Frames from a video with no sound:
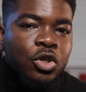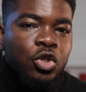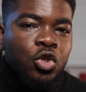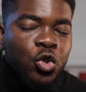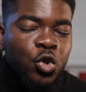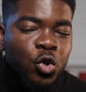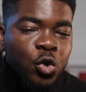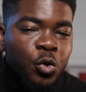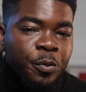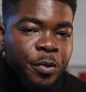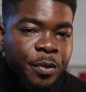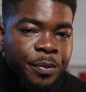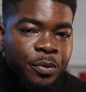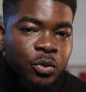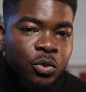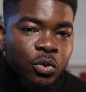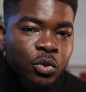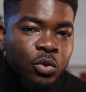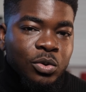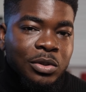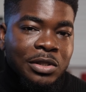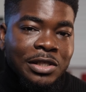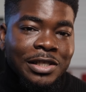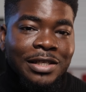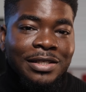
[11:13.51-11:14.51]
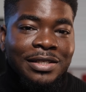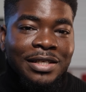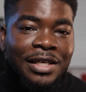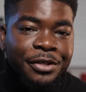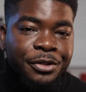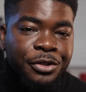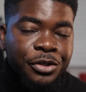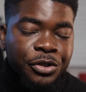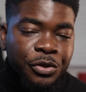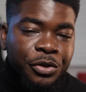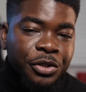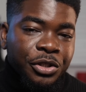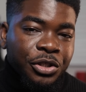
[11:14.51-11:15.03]
2 people who send their
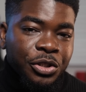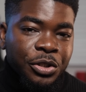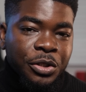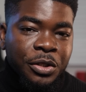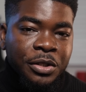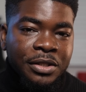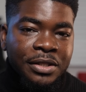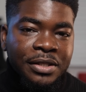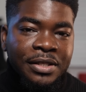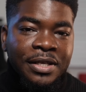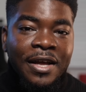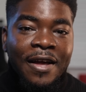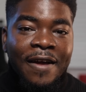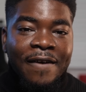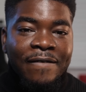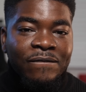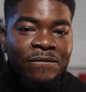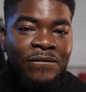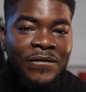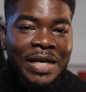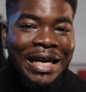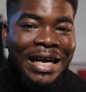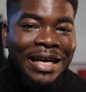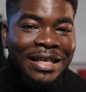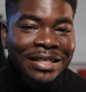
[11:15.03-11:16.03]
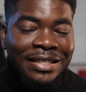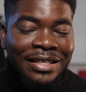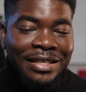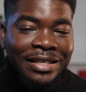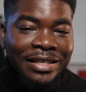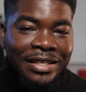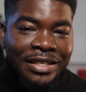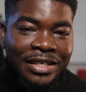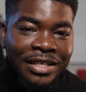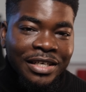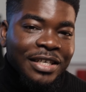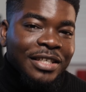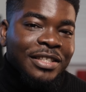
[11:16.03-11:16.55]
screenshots via the
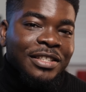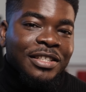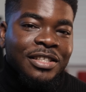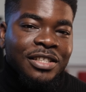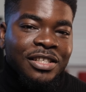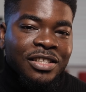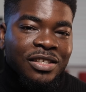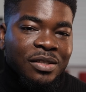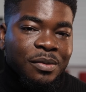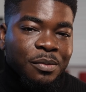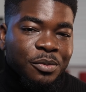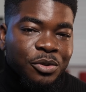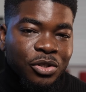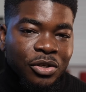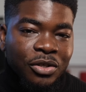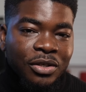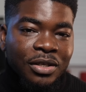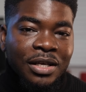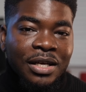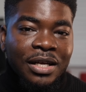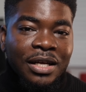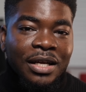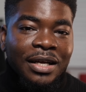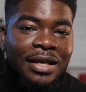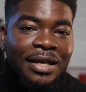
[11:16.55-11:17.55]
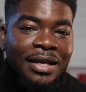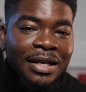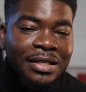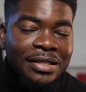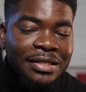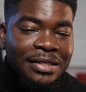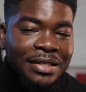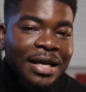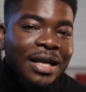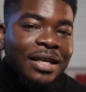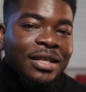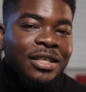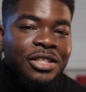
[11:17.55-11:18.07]
link in the description can
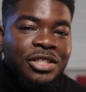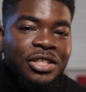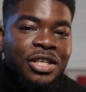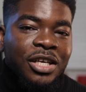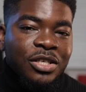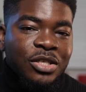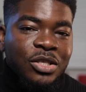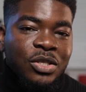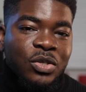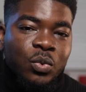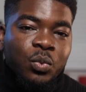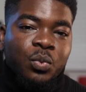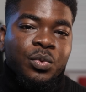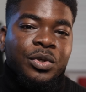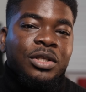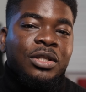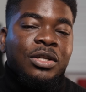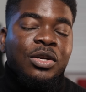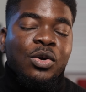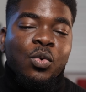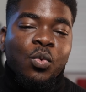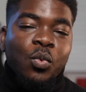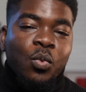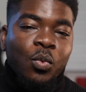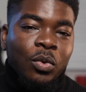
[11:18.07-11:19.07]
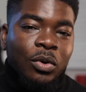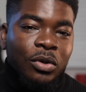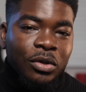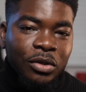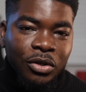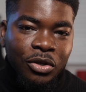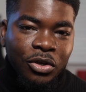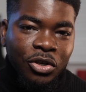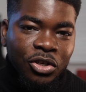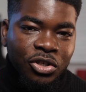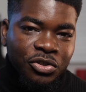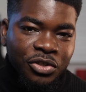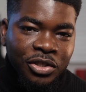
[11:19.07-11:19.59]
stand a chance to win
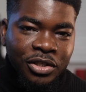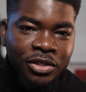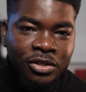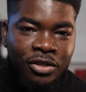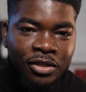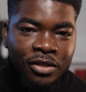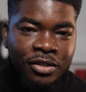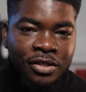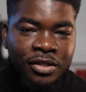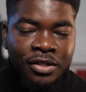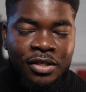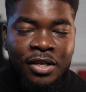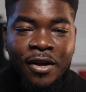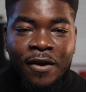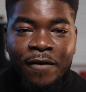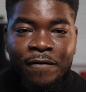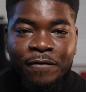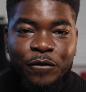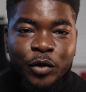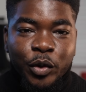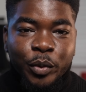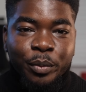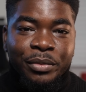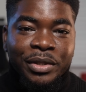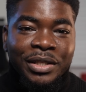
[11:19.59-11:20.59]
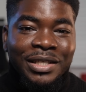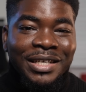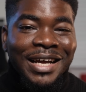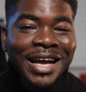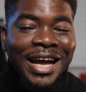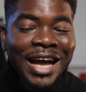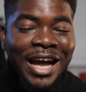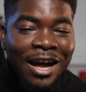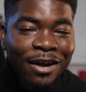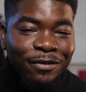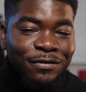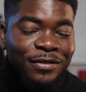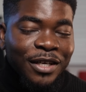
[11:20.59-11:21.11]
$100 from me
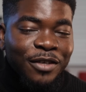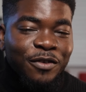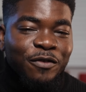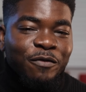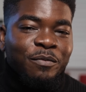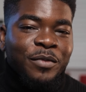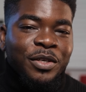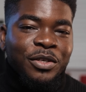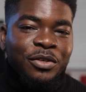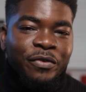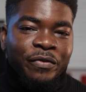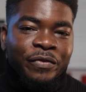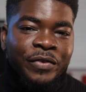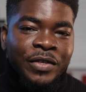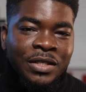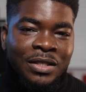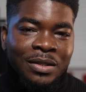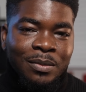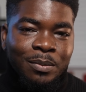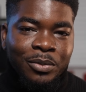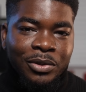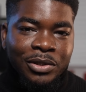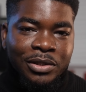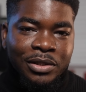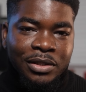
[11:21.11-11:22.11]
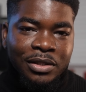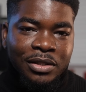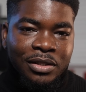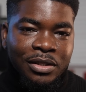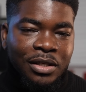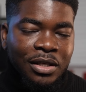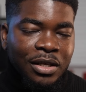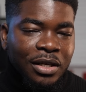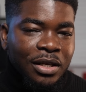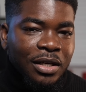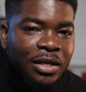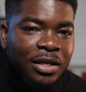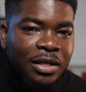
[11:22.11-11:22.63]
after you've made your first deposit.
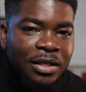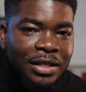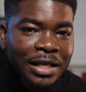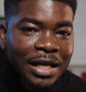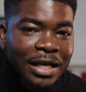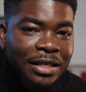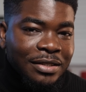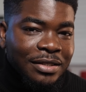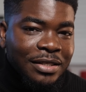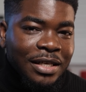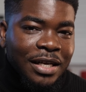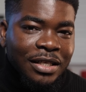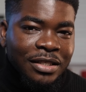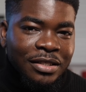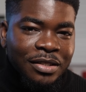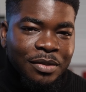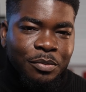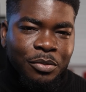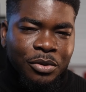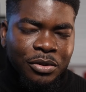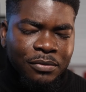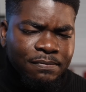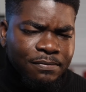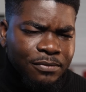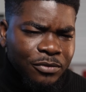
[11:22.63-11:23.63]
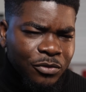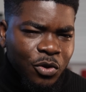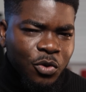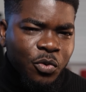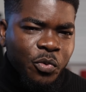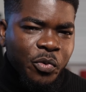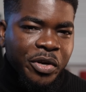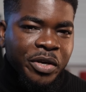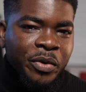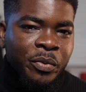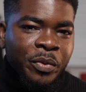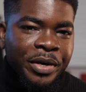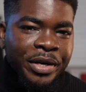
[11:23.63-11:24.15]
That's that, but don't
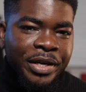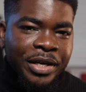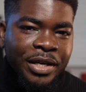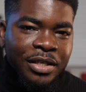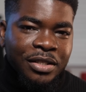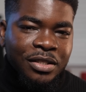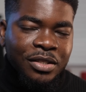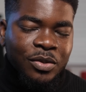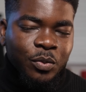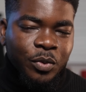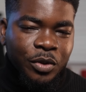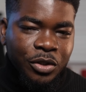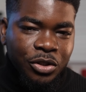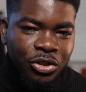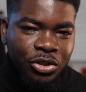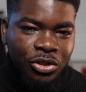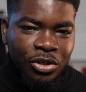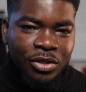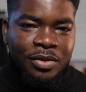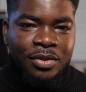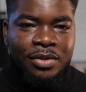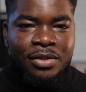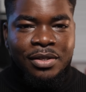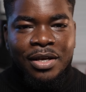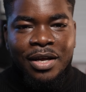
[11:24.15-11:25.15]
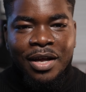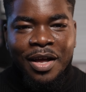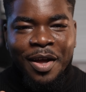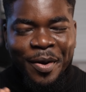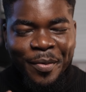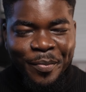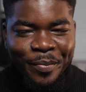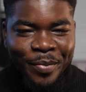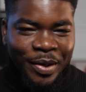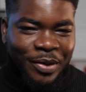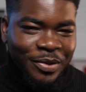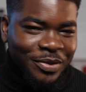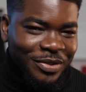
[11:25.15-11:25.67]
go anywhere yet. We're just
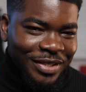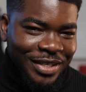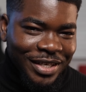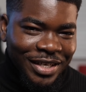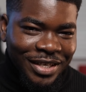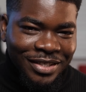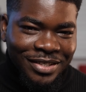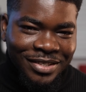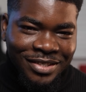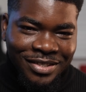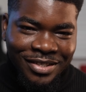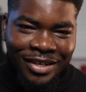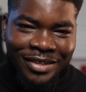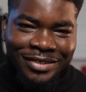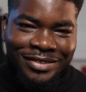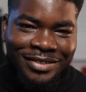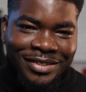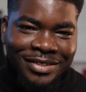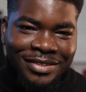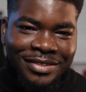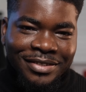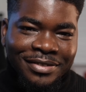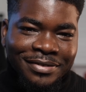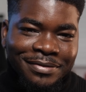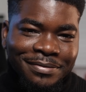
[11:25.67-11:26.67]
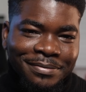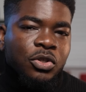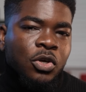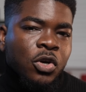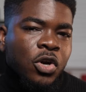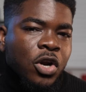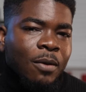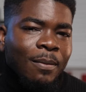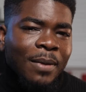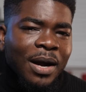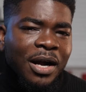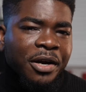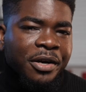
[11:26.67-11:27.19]
about to get started. So
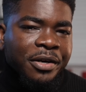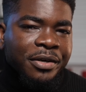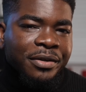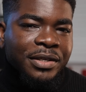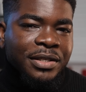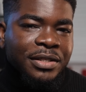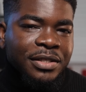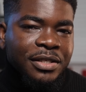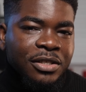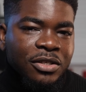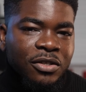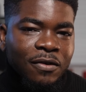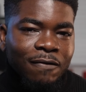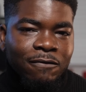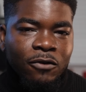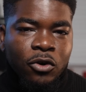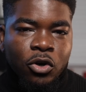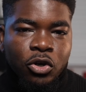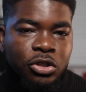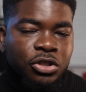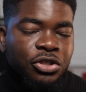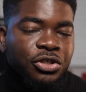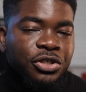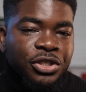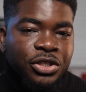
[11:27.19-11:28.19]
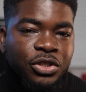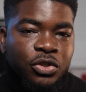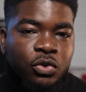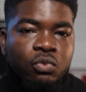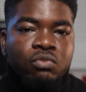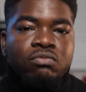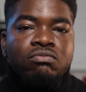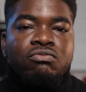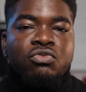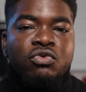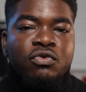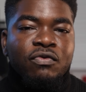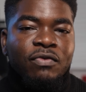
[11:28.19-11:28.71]
normal currencies of countries
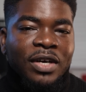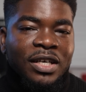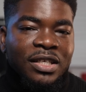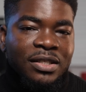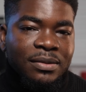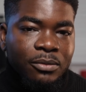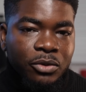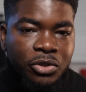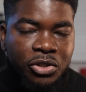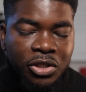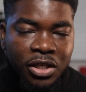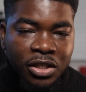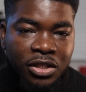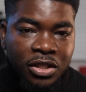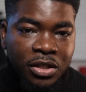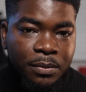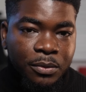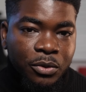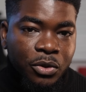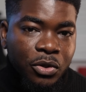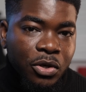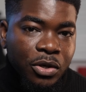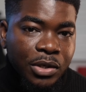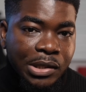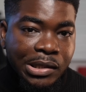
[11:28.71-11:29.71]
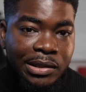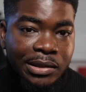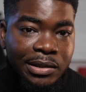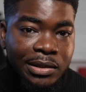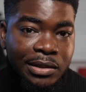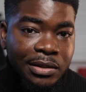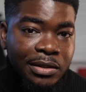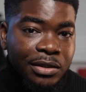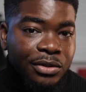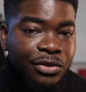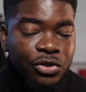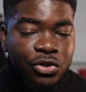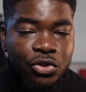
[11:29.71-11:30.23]
don't move as much as
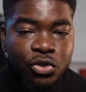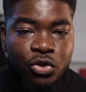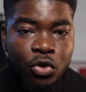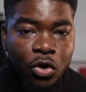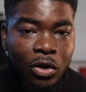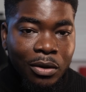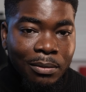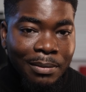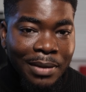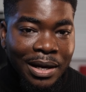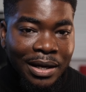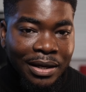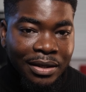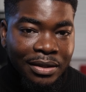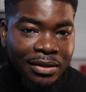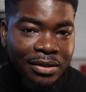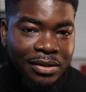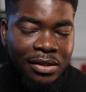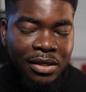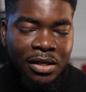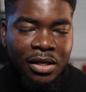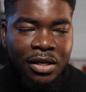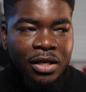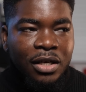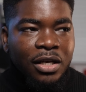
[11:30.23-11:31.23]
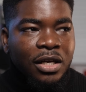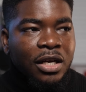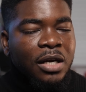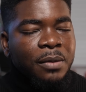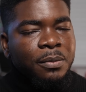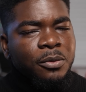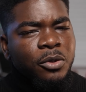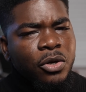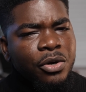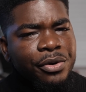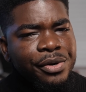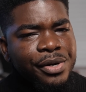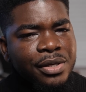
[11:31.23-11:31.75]
cryptocurrencies in the stock market.
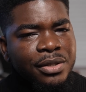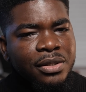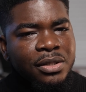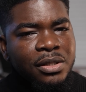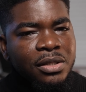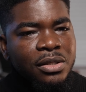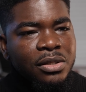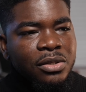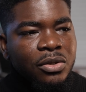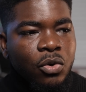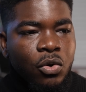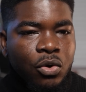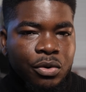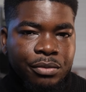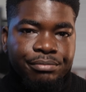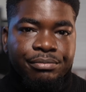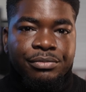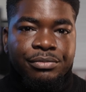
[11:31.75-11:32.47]
Cryptocurrencies or